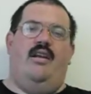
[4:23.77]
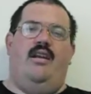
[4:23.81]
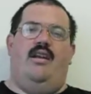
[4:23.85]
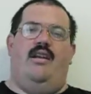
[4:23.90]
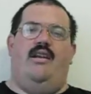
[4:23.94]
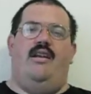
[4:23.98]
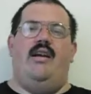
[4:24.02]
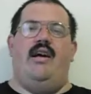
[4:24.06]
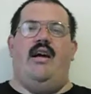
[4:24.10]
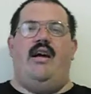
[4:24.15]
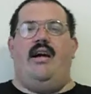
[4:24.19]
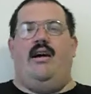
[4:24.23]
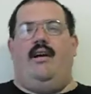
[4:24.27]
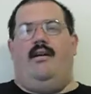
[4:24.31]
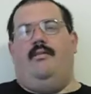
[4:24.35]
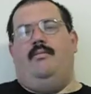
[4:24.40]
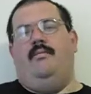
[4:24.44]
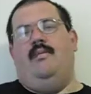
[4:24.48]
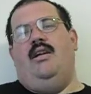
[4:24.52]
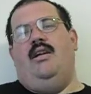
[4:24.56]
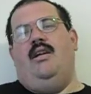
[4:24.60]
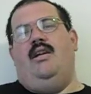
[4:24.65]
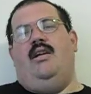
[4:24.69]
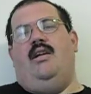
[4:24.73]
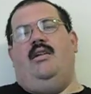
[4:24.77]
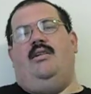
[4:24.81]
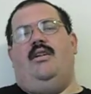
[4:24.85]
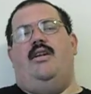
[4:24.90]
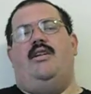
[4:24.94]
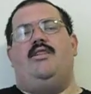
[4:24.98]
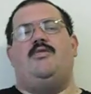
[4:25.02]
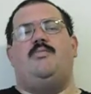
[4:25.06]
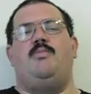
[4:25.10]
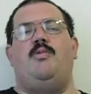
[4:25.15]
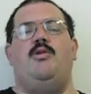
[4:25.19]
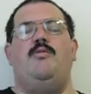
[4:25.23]
Now,
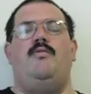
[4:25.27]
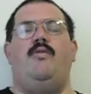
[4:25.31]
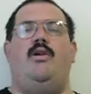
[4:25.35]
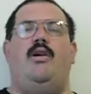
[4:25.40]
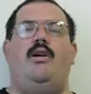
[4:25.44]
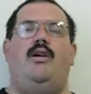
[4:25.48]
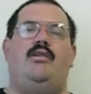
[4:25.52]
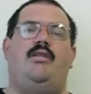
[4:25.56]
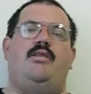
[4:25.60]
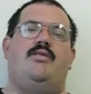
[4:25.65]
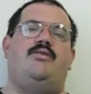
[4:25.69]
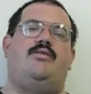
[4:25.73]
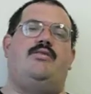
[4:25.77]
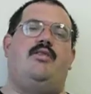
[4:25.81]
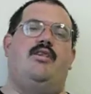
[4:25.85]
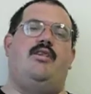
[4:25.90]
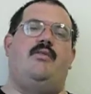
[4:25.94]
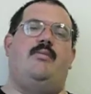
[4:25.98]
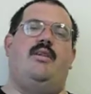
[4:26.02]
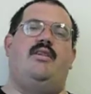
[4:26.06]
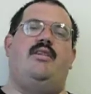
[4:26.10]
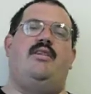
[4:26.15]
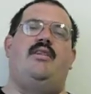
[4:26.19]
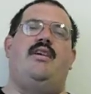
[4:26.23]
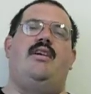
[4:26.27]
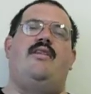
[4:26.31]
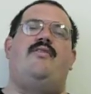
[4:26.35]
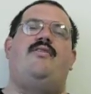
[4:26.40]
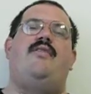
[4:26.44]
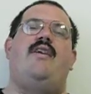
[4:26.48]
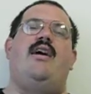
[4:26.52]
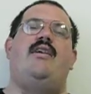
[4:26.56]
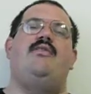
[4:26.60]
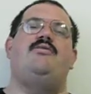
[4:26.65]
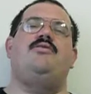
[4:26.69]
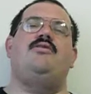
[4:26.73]
let's move on. Let's talk about the
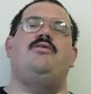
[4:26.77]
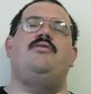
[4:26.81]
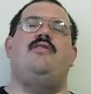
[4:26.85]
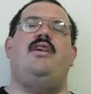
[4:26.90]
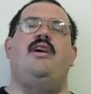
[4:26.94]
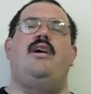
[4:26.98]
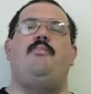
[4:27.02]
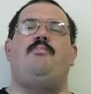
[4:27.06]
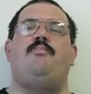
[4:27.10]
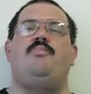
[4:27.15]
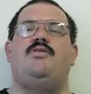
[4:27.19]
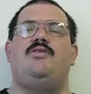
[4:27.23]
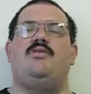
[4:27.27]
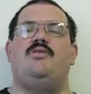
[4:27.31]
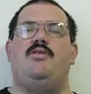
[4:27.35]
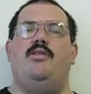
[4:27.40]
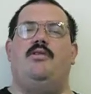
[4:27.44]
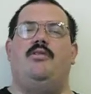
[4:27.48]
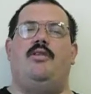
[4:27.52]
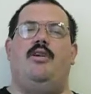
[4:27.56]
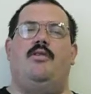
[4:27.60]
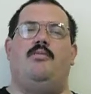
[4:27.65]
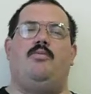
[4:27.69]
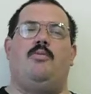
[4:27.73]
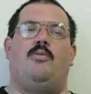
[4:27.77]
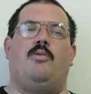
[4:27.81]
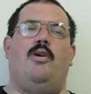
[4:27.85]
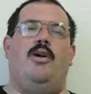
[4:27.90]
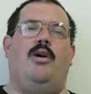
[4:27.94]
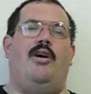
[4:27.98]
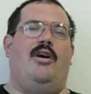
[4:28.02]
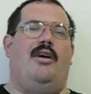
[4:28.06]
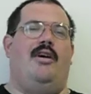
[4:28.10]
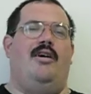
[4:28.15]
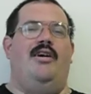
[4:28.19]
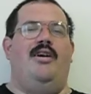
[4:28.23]
1000th episode of
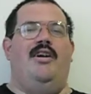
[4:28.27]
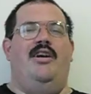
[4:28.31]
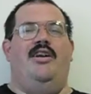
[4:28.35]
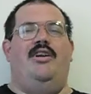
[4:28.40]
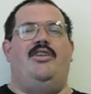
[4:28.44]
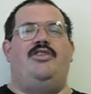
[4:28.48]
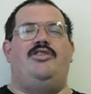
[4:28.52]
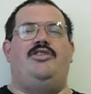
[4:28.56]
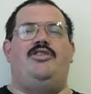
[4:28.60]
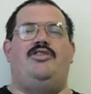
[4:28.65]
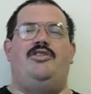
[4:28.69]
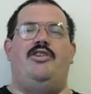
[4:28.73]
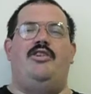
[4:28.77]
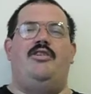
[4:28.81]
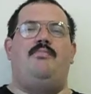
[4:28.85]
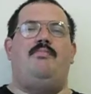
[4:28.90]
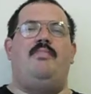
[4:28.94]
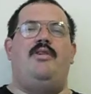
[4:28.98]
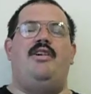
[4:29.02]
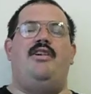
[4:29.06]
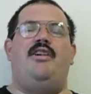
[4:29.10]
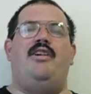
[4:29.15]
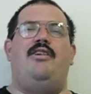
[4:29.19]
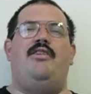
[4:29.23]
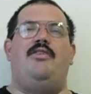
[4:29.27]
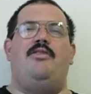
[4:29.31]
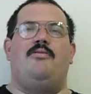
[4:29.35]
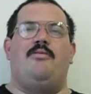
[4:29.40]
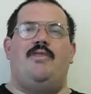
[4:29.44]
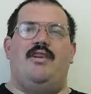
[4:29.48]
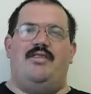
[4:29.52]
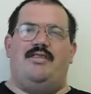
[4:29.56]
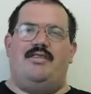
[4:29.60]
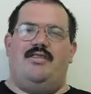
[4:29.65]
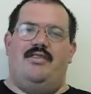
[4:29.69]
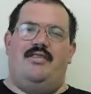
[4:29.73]
Raw. Should be
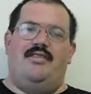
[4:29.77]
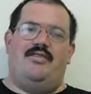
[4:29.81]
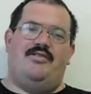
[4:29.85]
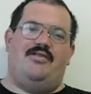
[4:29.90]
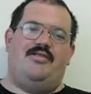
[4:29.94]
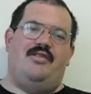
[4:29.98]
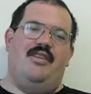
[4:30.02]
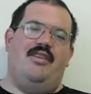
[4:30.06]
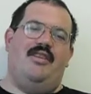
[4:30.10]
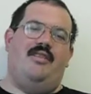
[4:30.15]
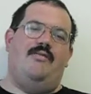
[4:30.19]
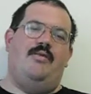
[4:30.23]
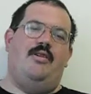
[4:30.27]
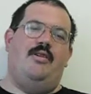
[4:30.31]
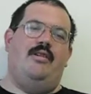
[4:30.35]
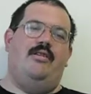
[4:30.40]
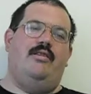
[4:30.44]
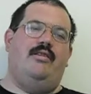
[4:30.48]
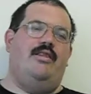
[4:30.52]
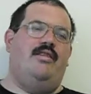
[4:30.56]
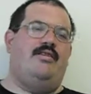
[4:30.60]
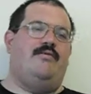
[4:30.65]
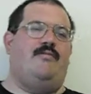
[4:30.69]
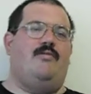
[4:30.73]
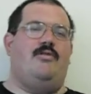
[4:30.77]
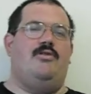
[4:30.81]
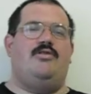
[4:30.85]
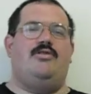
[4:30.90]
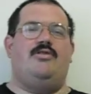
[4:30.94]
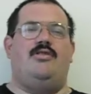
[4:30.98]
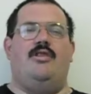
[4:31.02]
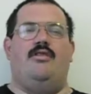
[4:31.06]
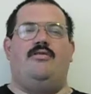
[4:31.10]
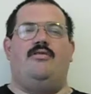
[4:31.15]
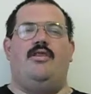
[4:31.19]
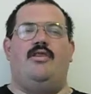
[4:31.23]
interesting, to say the very least. First
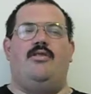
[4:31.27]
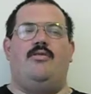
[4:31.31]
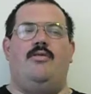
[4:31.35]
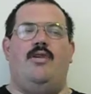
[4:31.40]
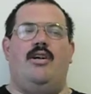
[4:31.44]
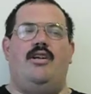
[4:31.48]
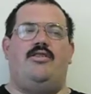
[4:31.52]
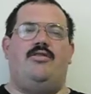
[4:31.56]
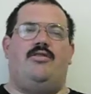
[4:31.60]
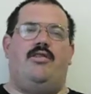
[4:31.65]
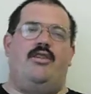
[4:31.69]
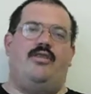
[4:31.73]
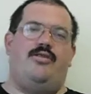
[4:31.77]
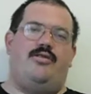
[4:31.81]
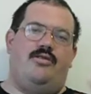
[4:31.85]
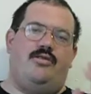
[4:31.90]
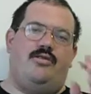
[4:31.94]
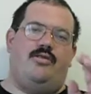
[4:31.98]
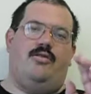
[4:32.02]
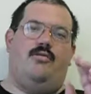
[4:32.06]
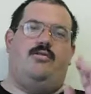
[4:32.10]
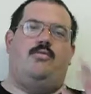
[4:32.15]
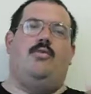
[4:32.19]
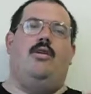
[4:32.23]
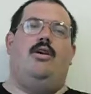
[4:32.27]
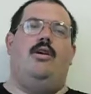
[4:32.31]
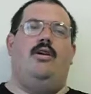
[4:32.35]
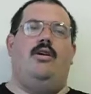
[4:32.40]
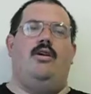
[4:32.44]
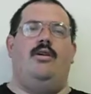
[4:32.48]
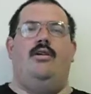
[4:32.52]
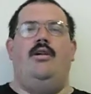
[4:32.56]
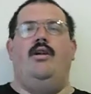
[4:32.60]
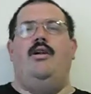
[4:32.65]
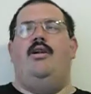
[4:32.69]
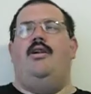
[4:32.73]
off, congratulations to
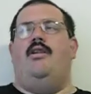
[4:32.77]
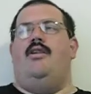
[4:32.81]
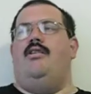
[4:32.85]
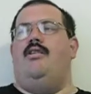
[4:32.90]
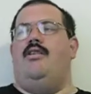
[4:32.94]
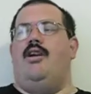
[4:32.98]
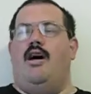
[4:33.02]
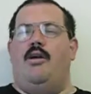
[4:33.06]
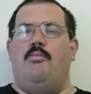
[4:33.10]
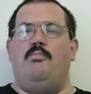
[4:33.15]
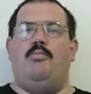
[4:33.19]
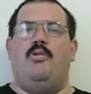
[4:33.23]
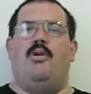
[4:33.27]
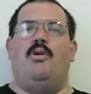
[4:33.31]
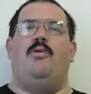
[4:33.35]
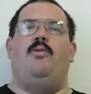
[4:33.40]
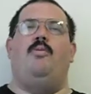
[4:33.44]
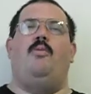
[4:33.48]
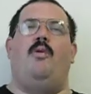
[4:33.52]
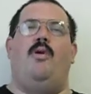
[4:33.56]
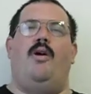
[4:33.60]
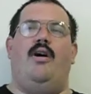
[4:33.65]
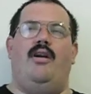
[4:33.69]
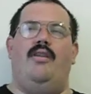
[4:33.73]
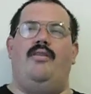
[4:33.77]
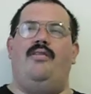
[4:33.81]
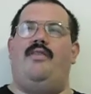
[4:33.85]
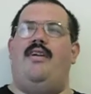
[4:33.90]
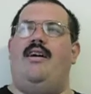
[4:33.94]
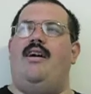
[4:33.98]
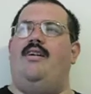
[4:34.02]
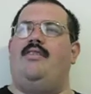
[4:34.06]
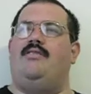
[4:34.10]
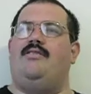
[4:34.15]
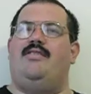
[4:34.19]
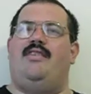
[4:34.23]
Raw number
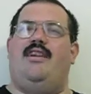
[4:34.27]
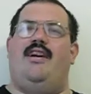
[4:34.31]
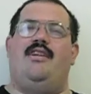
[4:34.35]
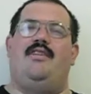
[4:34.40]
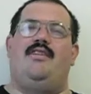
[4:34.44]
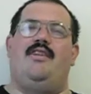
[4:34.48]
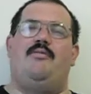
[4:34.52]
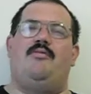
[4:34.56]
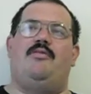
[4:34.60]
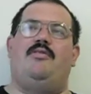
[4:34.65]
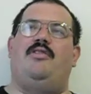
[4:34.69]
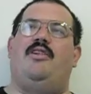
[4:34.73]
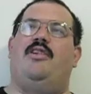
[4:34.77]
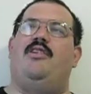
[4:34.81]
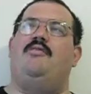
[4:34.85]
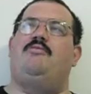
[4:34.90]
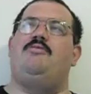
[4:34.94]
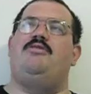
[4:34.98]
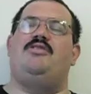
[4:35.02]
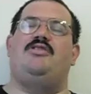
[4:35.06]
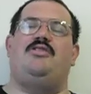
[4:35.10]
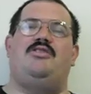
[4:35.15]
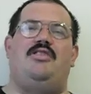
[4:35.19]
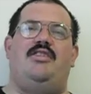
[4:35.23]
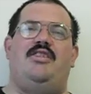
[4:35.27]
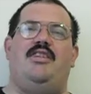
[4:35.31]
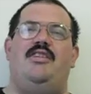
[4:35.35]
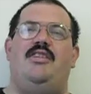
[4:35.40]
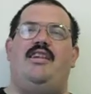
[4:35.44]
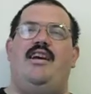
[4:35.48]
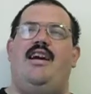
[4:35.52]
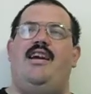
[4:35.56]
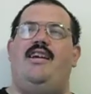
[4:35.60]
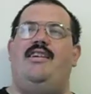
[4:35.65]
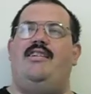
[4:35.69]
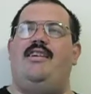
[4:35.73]
1000. I never thought I would see
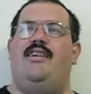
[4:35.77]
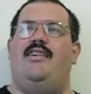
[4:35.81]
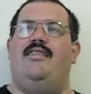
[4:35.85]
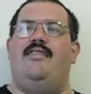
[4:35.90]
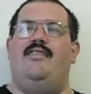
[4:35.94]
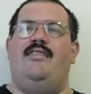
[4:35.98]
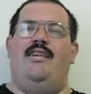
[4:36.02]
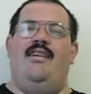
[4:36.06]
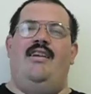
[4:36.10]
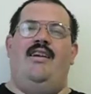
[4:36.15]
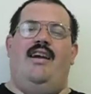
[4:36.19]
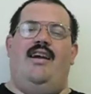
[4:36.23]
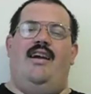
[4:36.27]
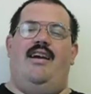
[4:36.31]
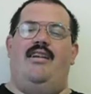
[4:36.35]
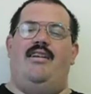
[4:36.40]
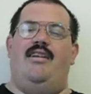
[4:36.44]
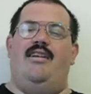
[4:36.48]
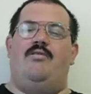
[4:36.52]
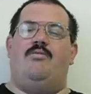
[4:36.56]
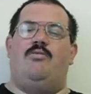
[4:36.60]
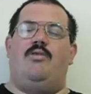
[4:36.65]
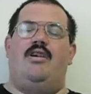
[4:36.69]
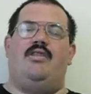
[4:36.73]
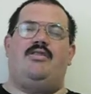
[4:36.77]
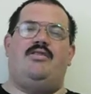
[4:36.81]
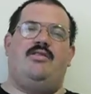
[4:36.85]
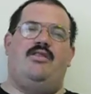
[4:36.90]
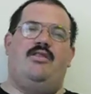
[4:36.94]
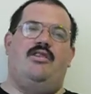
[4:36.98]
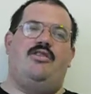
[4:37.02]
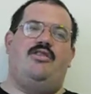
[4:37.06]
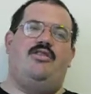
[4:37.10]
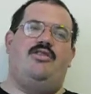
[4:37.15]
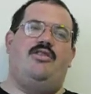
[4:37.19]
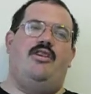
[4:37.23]
today that any
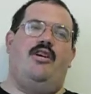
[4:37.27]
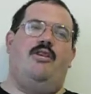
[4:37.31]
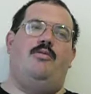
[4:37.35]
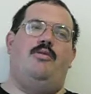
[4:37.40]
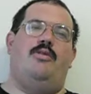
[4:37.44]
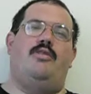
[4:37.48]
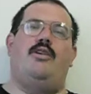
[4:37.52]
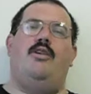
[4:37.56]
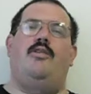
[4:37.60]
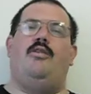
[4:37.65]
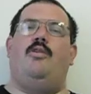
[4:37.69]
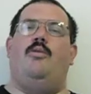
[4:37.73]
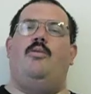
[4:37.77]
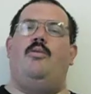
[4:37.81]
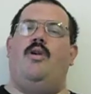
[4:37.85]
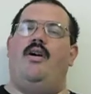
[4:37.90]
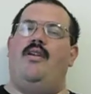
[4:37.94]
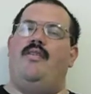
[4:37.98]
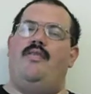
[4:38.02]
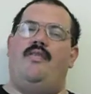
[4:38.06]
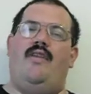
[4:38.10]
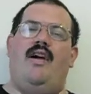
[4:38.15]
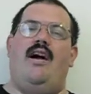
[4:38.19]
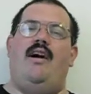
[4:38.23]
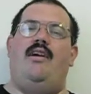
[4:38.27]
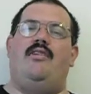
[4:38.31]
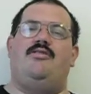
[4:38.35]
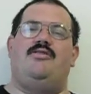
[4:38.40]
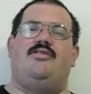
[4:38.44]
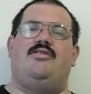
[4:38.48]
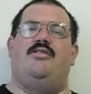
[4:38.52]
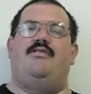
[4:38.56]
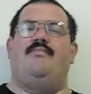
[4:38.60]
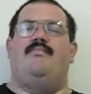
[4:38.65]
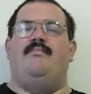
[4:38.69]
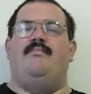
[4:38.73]
wrestling show would go to 1000.